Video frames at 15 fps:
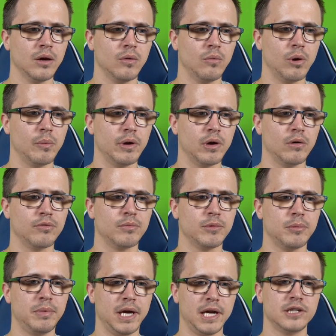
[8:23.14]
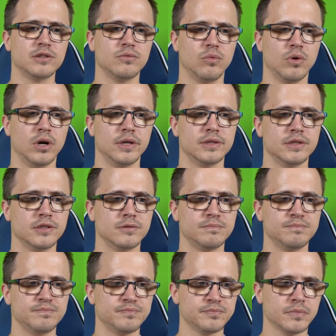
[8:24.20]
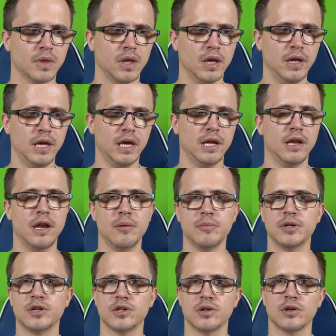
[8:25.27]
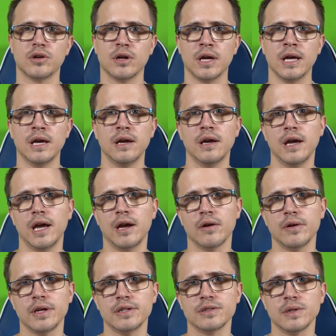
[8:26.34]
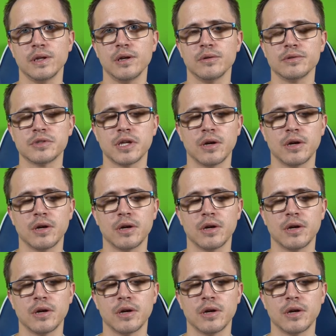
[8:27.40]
When we go from the Page of Wands, again, an immature Aries, Leo,